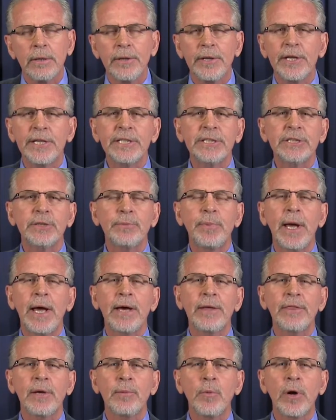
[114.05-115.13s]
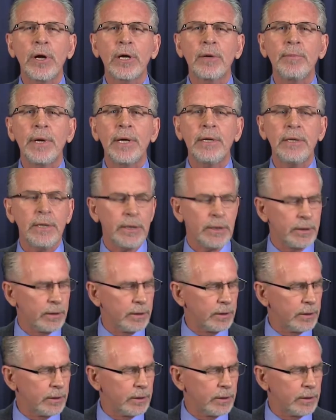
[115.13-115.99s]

This is the path I'm recommending.